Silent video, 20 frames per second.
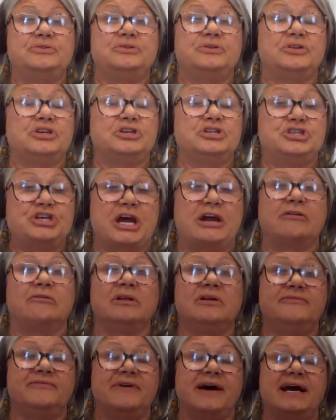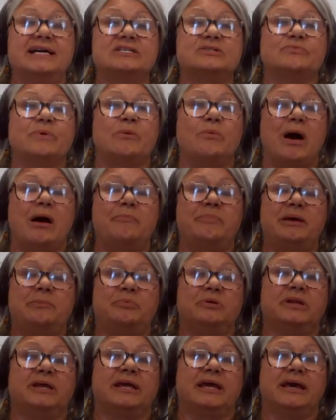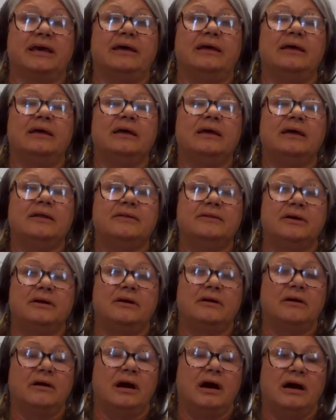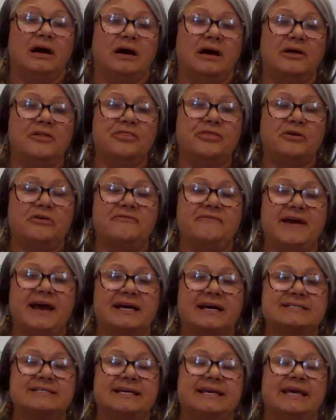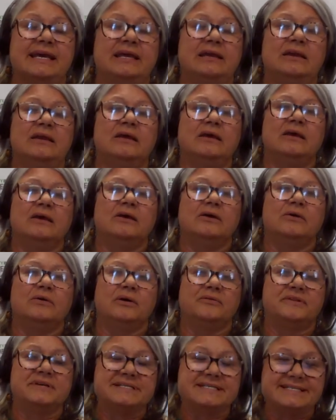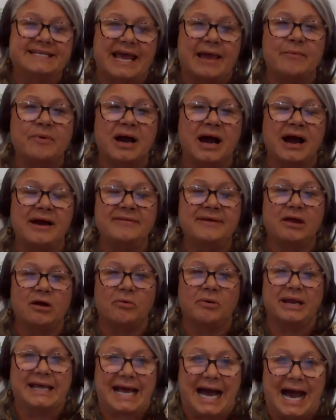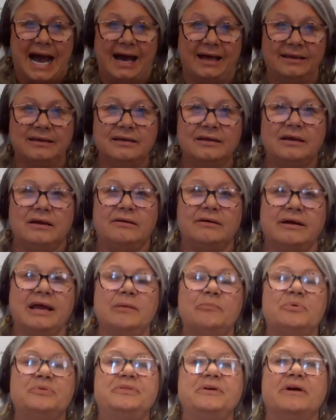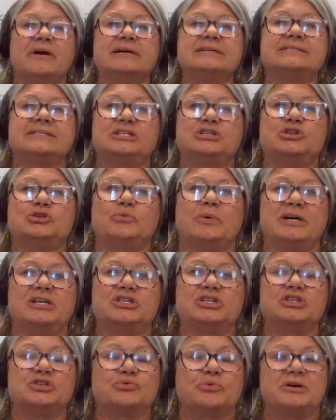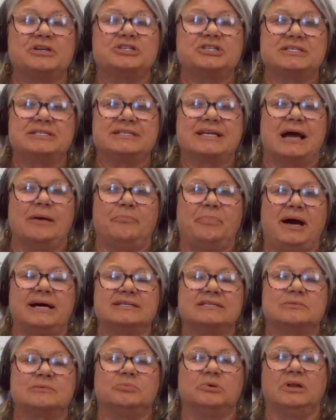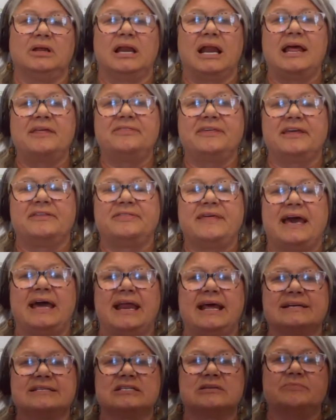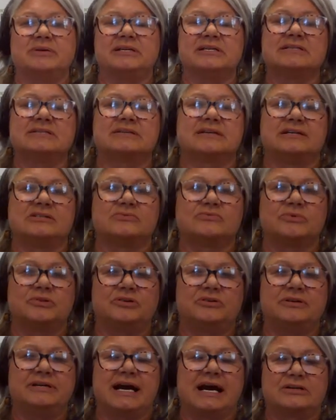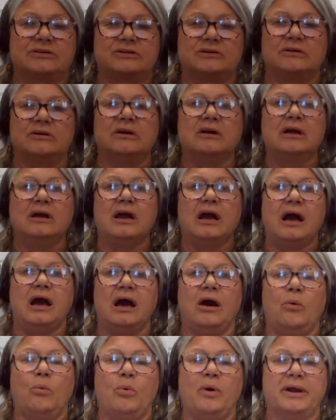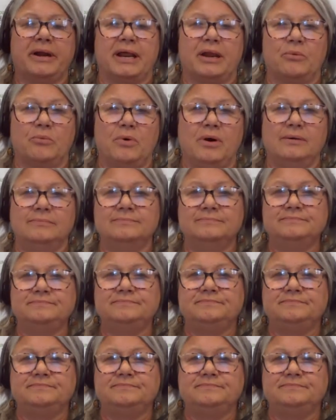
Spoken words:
The general advice, we want people to get their a third vaccine, the same kind they already got, right? But there are situations where it's just not possible, and I think that has to be discussed with your doctor one-on-one.